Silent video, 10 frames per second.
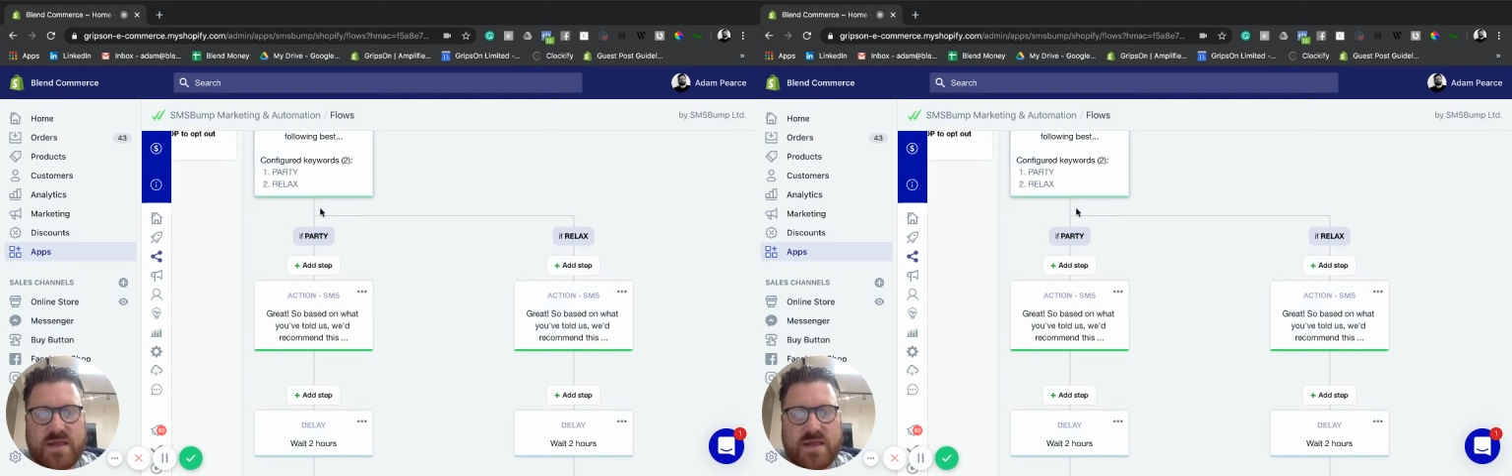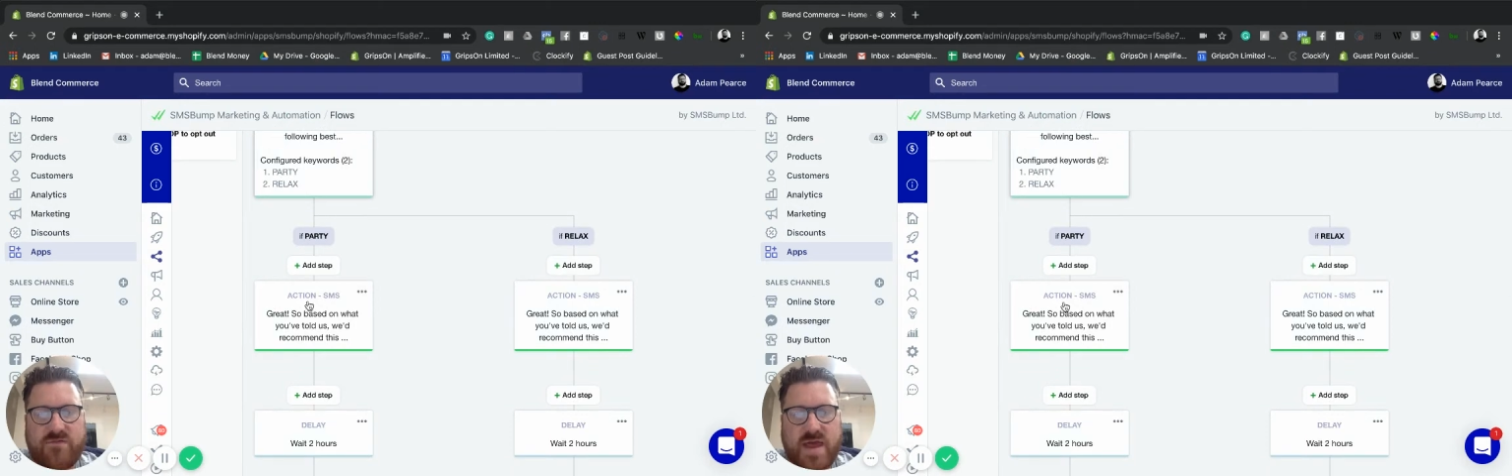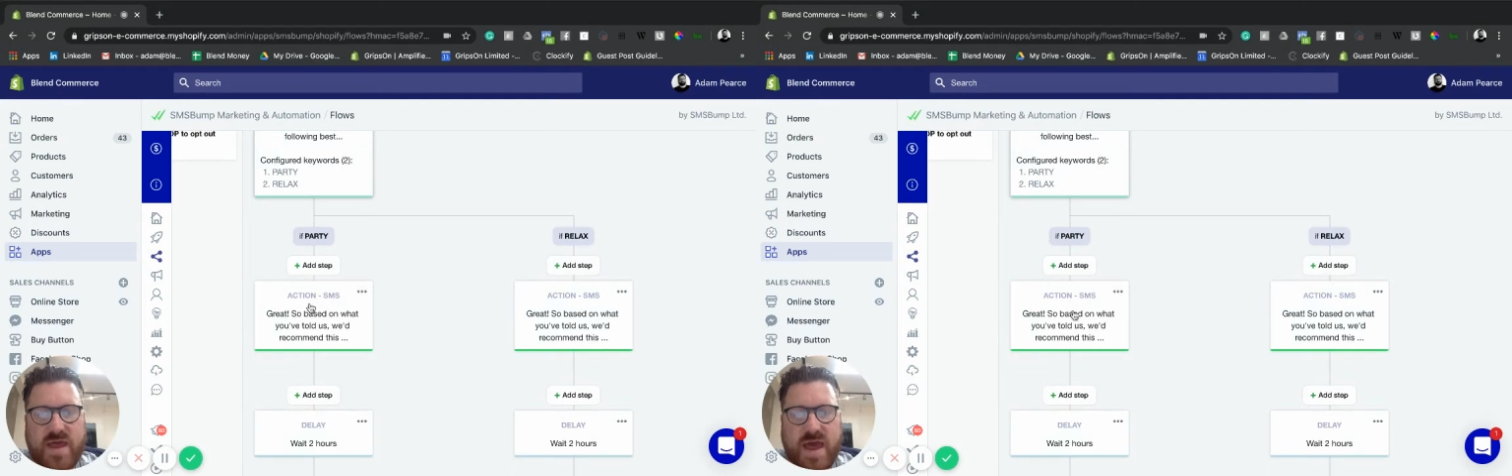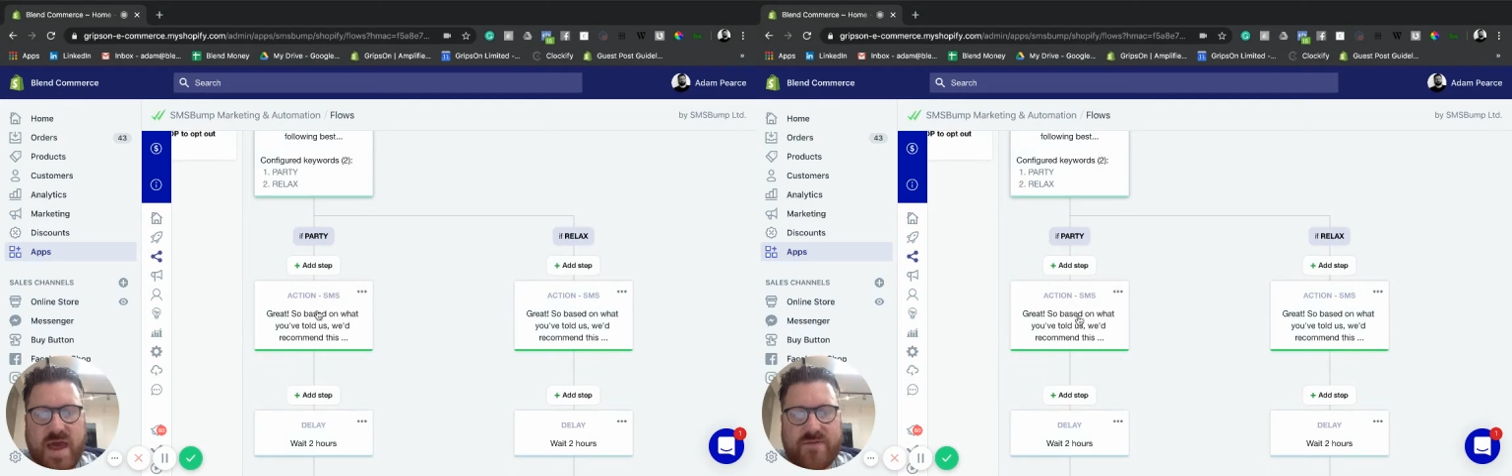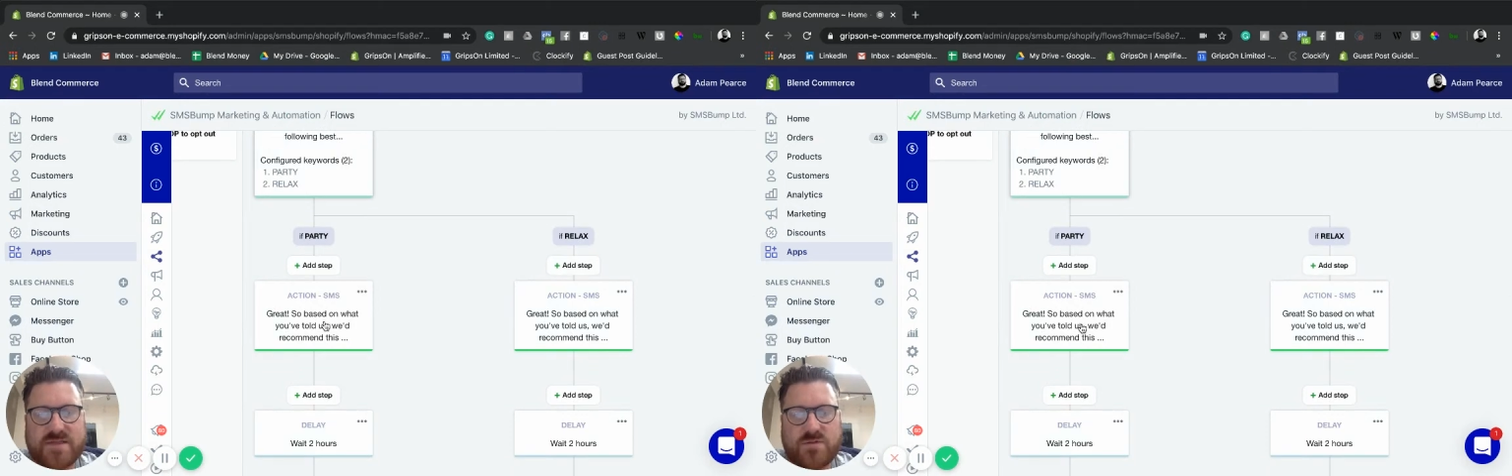if we
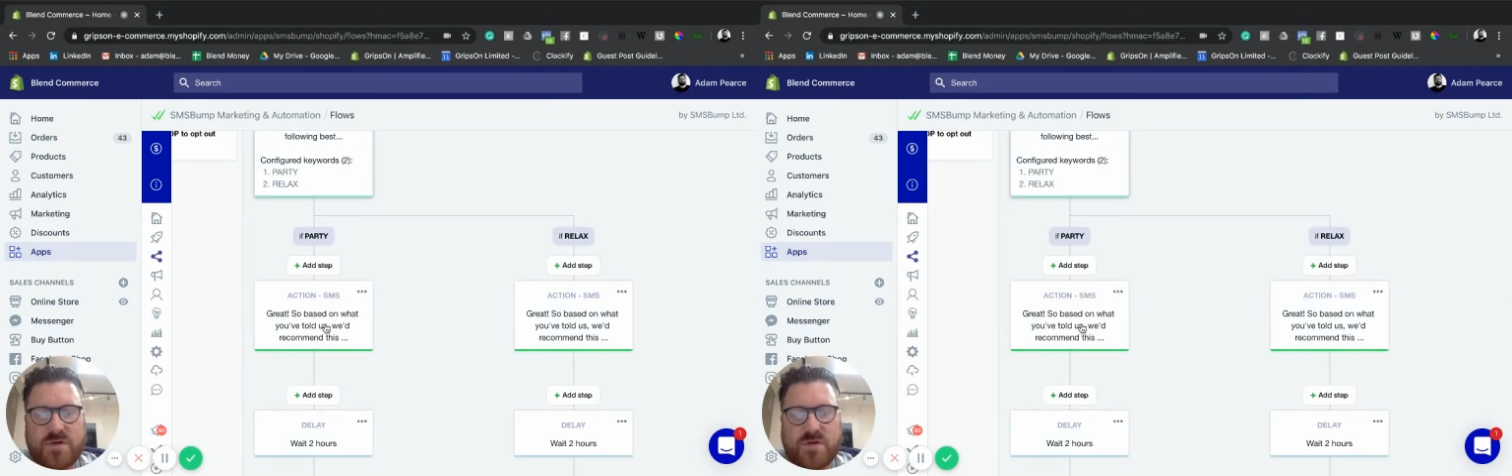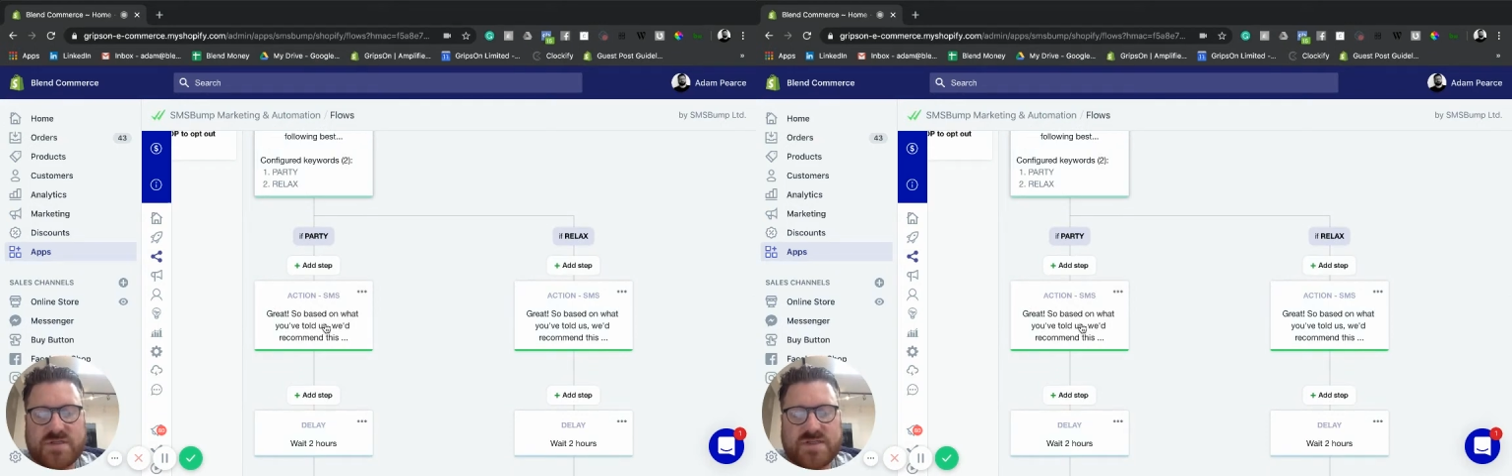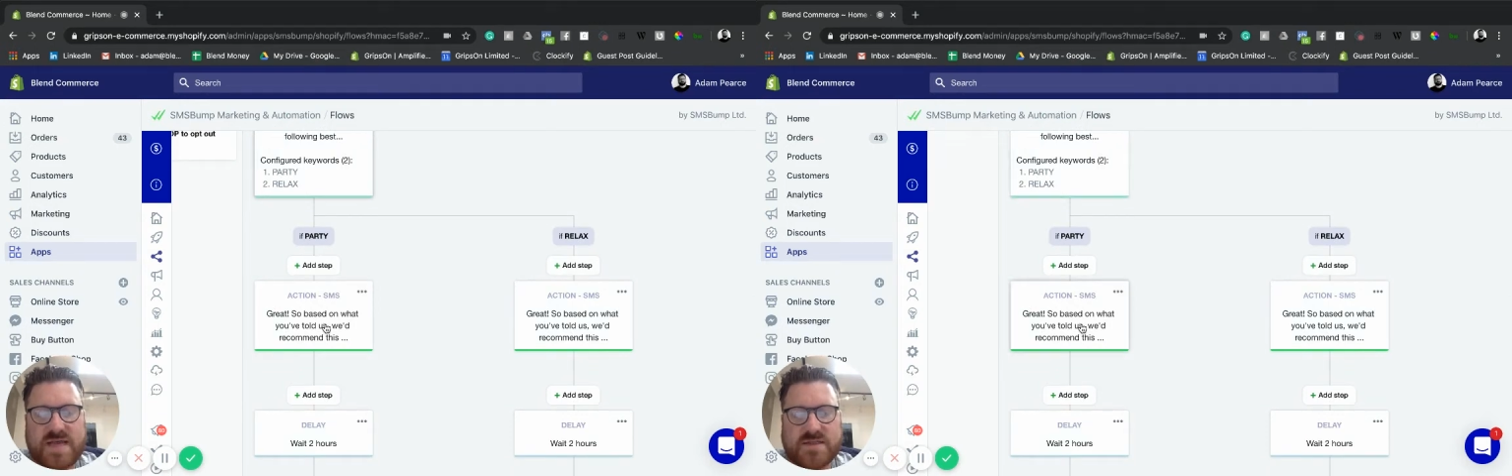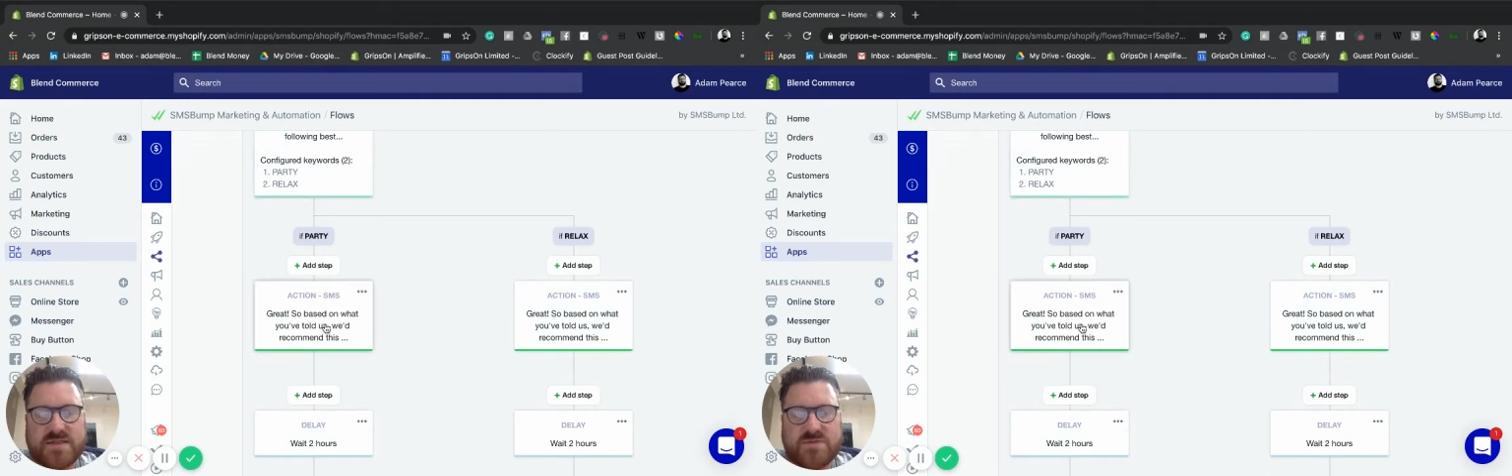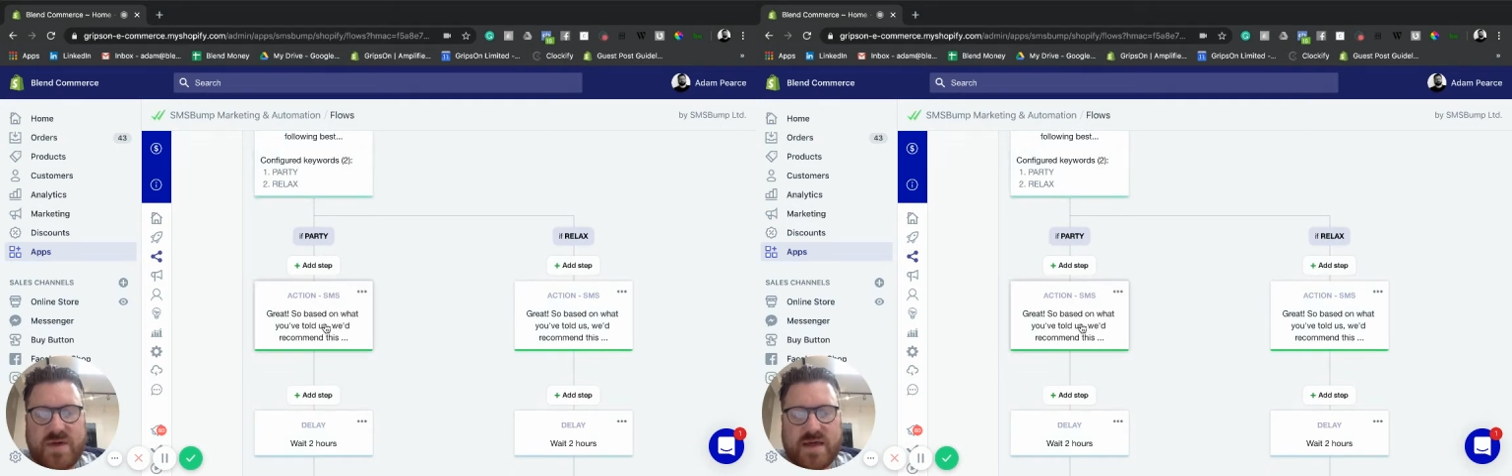have had someone who's texted
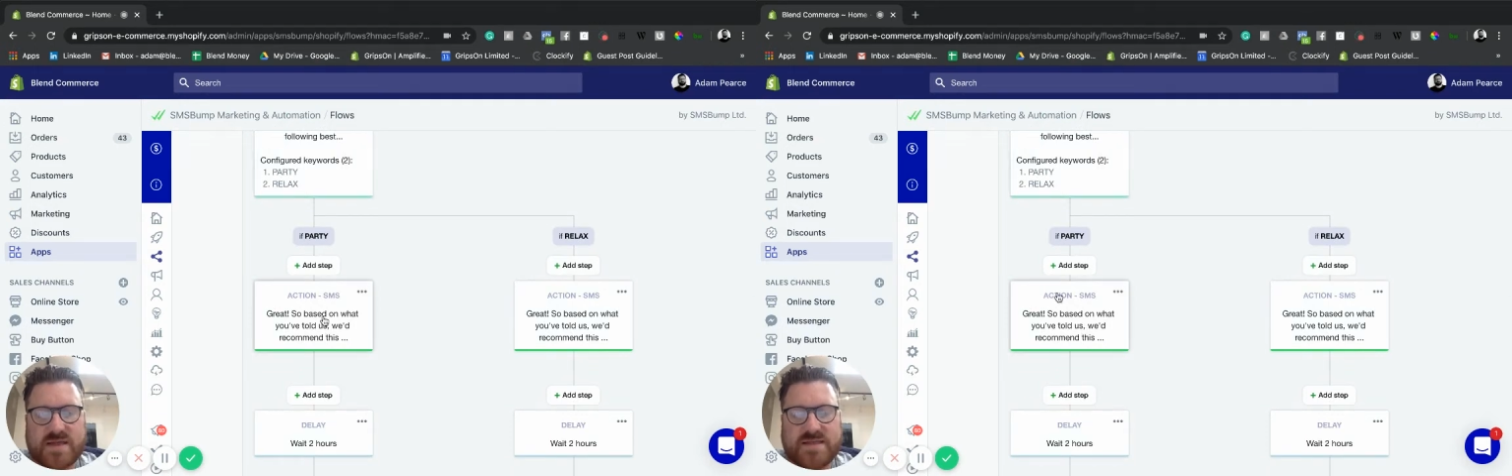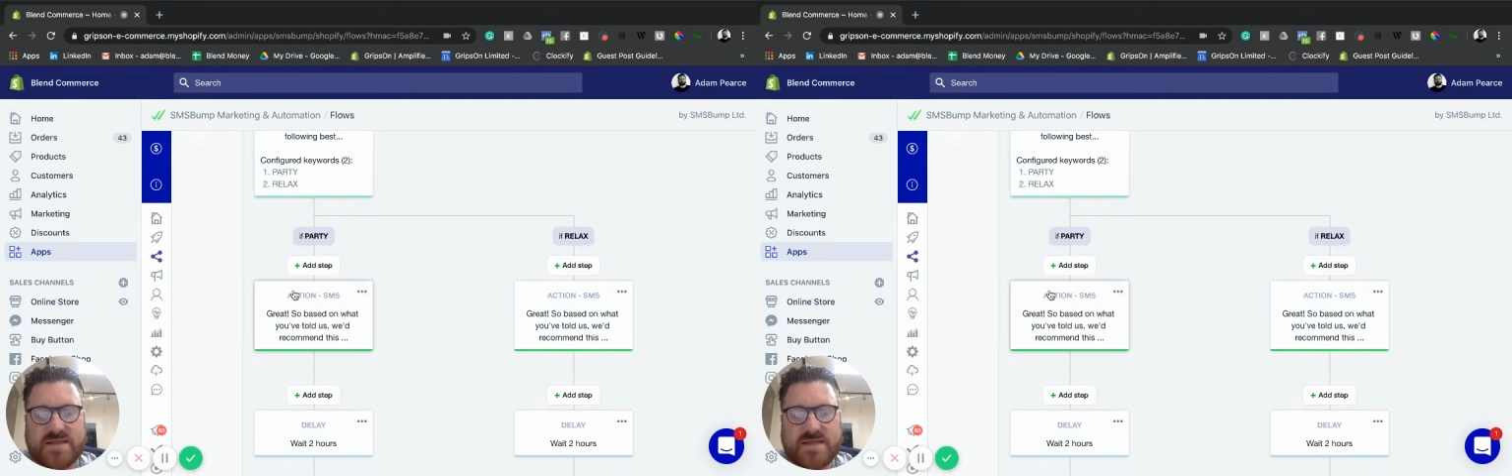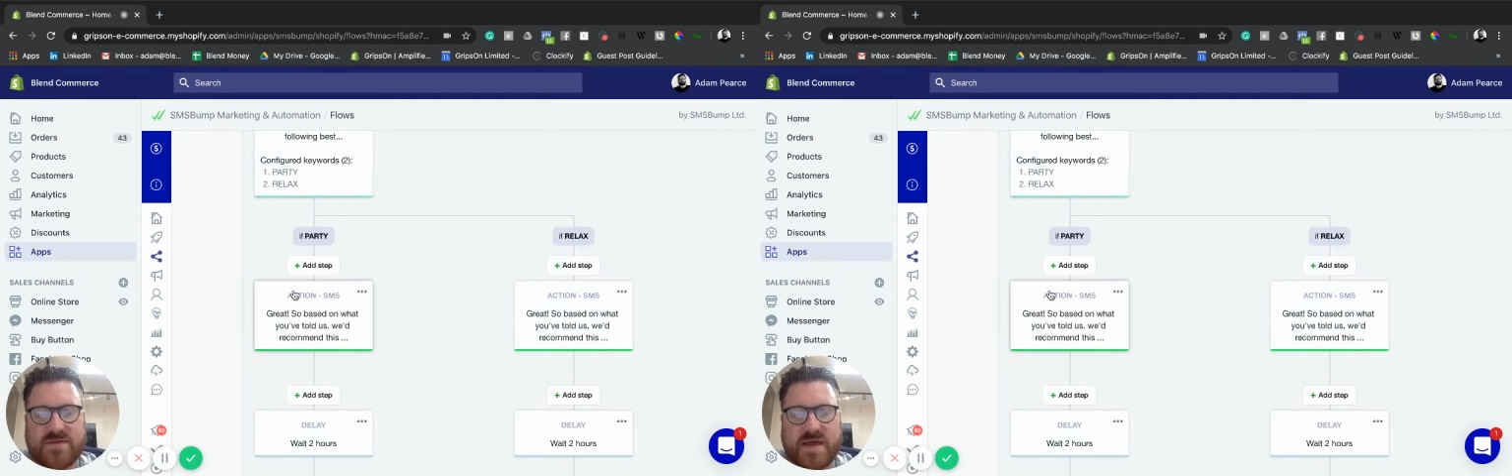us back and said